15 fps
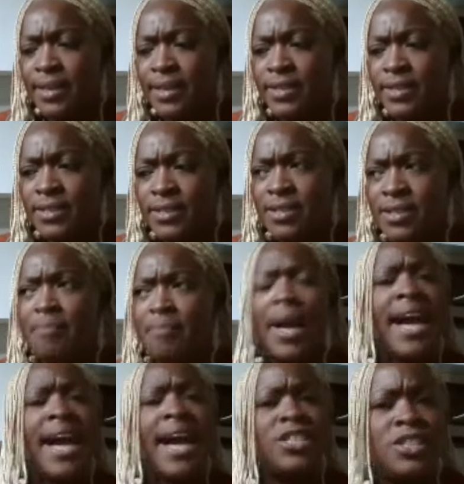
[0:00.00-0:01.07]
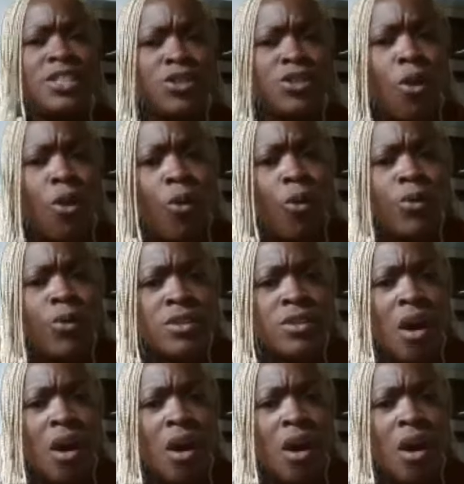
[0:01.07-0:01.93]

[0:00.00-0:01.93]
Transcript: this compassion to hold